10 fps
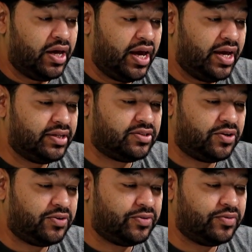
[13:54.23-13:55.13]
And
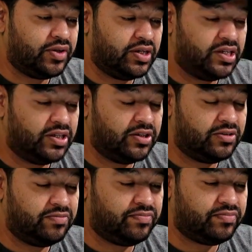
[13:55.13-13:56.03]
so
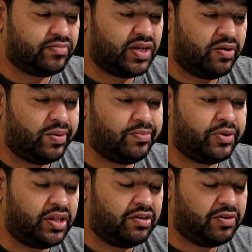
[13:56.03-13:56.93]
I remember
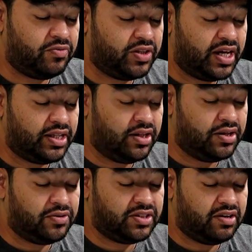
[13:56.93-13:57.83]
leaving with like the
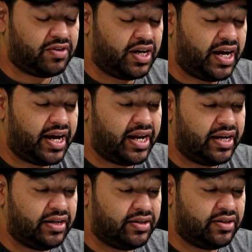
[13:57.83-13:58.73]
little stuff that I had
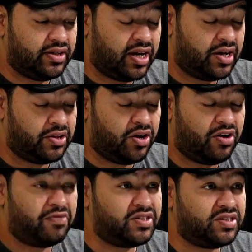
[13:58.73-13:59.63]
out of the
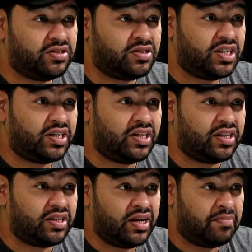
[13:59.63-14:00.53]
office and just
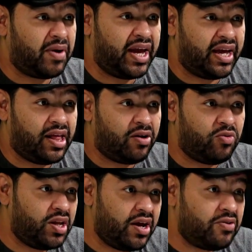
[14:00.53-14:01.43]
thinking in my head, like,
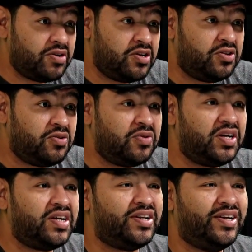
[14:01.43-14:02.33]
what the hell are you
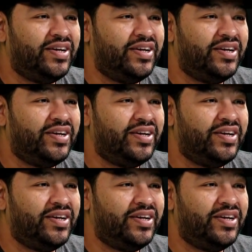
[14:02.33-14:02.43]
doing?